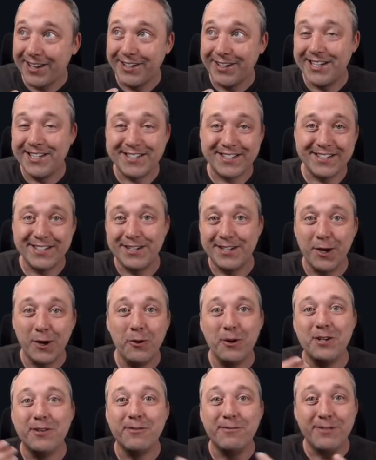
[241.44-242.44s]
I could easily
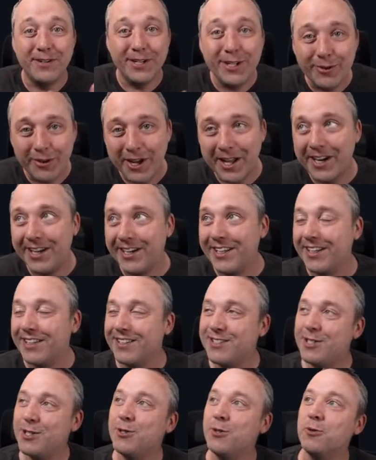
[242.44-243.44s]
go into video
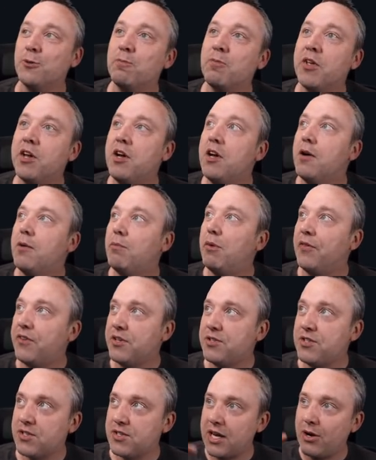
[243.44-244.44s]
editing too. But
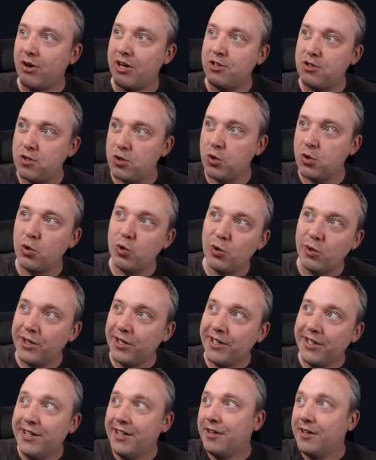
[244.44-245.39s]
this is how I do